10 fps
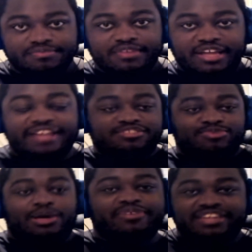Hence
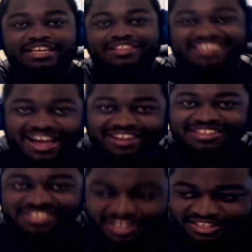why we need the
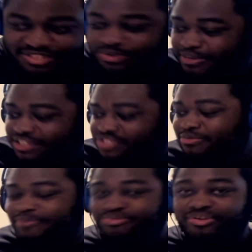knowledge sauce to make sure
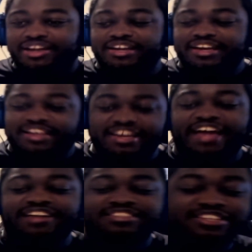my brain can
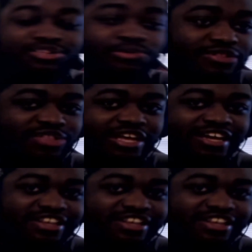actually do the thing